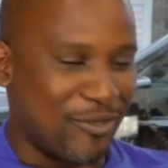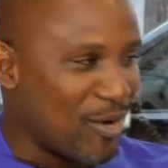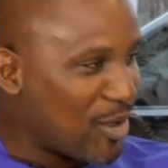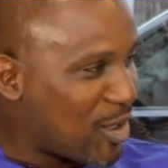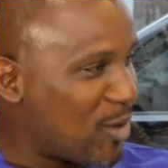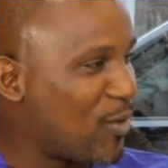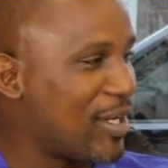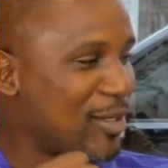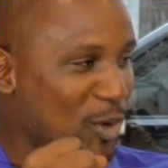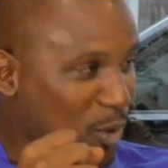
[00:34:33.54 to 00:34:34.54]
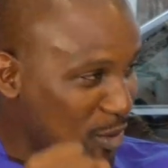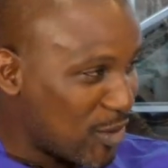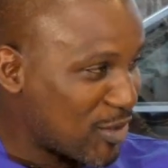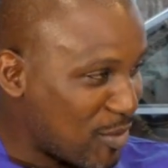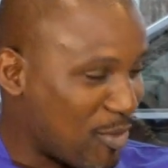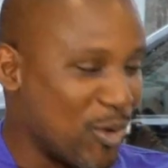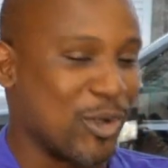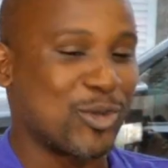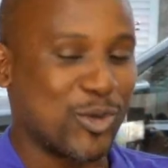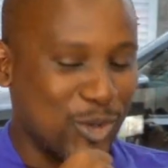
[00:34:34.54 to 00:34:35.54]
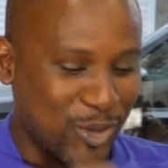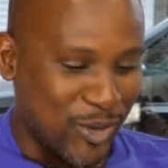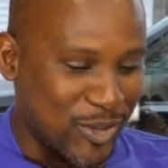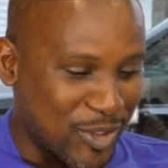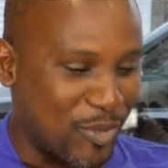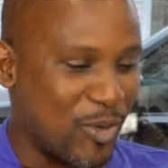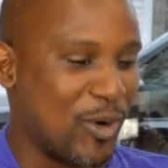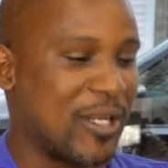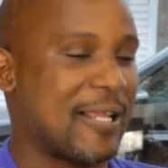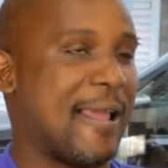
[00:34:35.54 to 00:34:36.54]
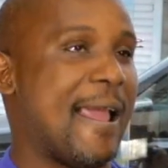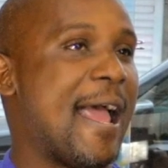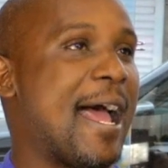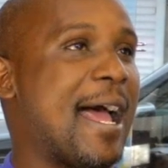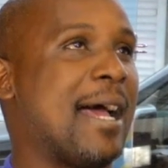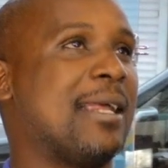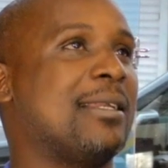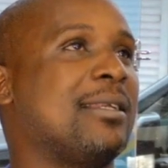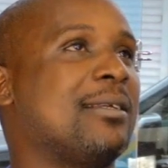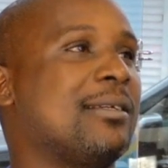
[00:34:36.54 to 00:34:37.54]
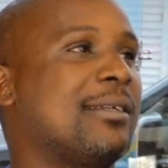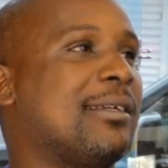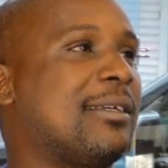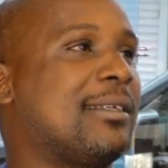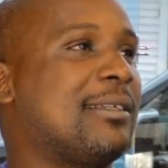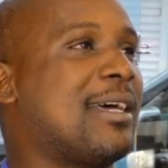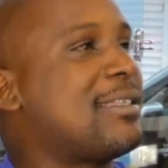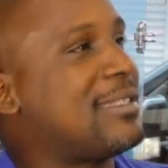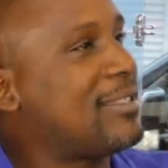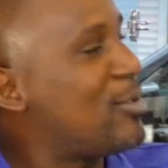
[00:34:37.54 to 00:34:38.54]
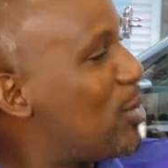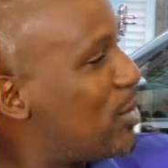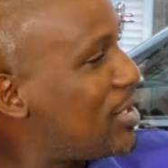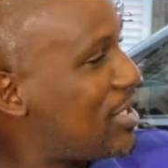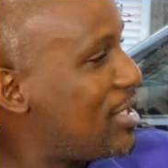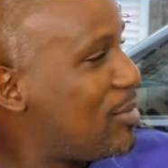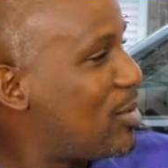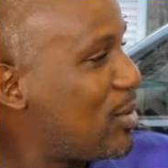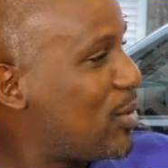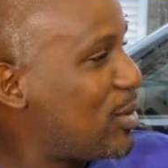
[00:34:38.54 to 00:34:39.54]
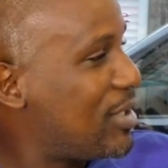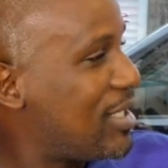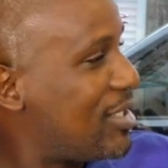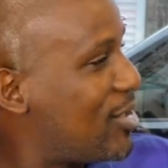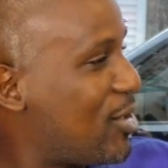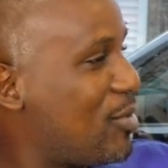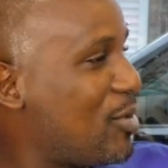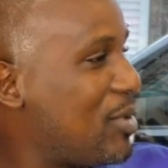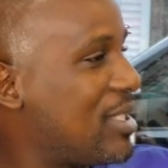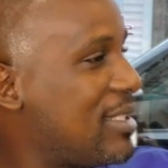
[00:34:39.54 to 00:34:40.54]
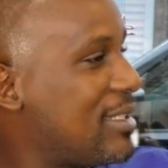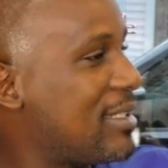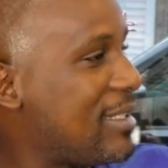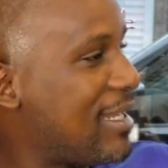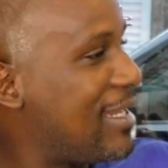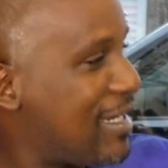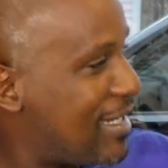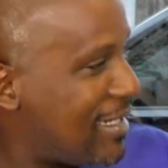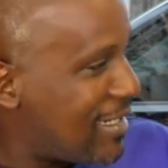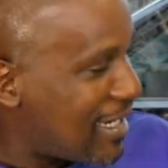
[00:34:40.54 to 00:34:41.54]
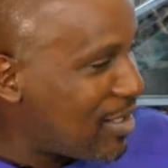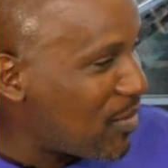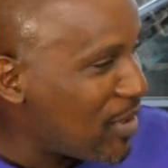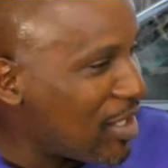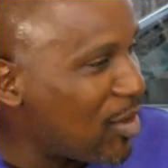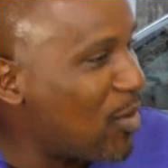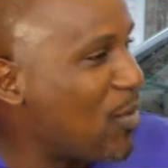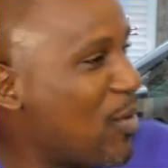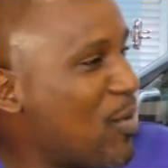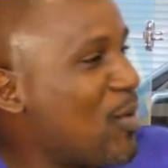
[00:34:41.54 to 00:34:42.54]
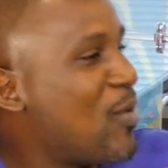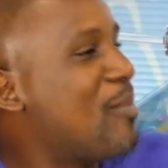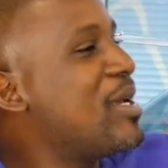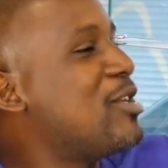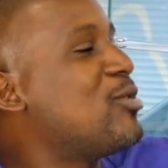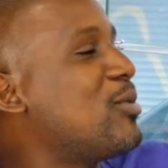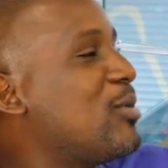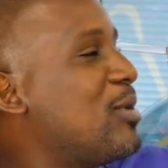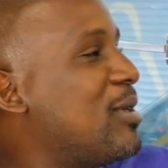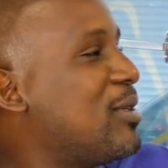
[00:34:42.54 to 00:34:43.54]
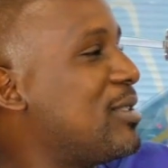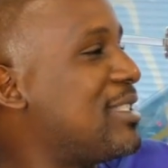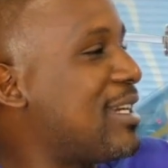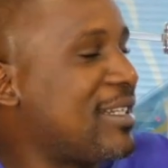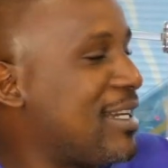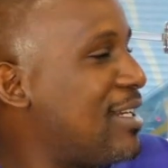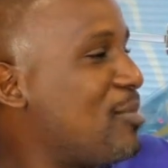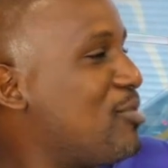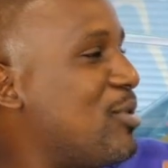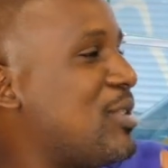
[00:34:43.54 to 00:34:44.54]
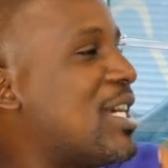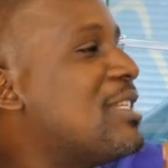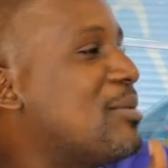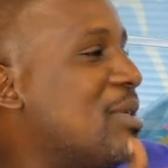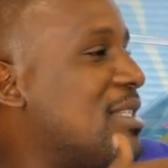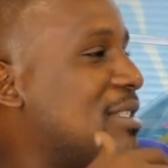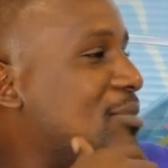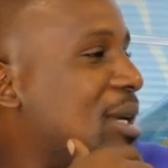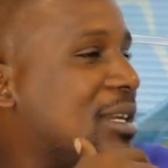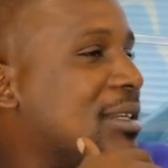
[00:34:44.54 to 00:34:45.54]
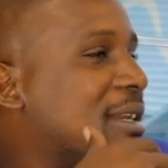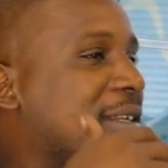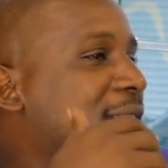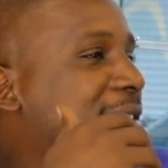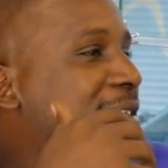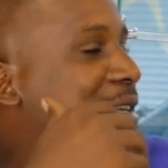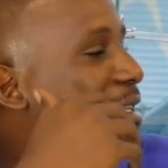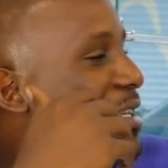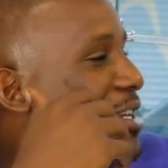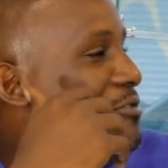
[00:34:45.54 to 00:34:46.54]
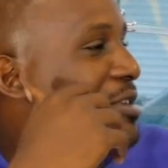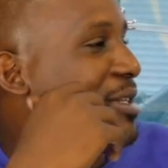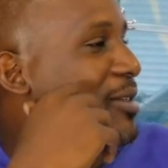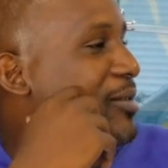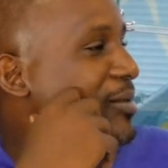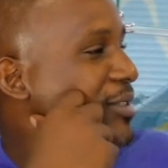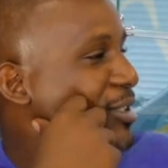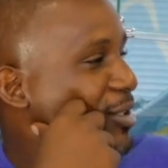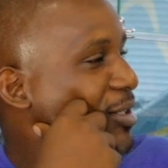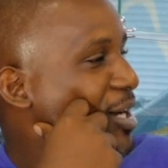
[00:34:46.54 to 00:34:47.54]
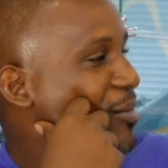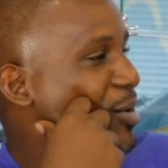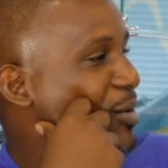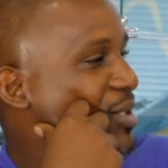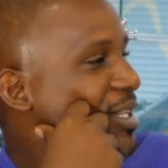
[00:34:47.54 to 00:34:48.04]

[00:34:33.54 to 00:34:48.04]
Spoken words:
vocal with who you support, who you don't support, and that don't seem to disturb your business in any way. Now, what made you take that approach as a businessman and not caring, you know, about